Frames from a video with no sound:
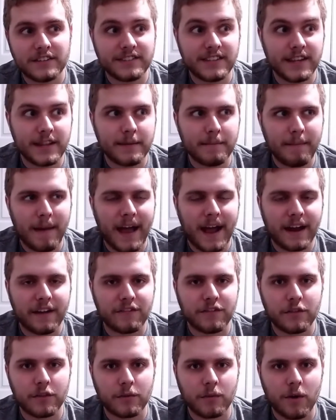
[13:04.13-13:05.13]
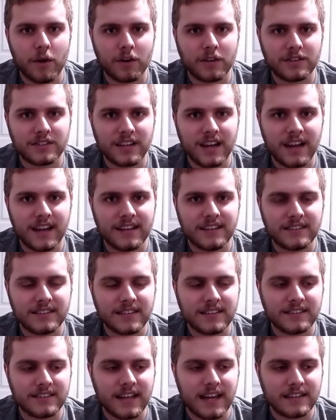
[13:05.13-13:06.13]
to send them back for the wrong size,
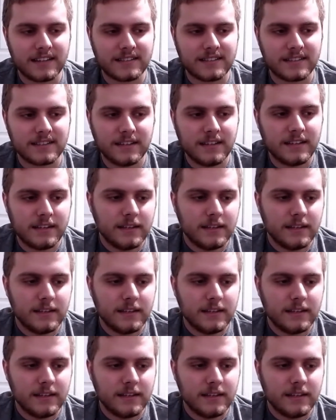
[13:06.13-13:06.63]
because that's,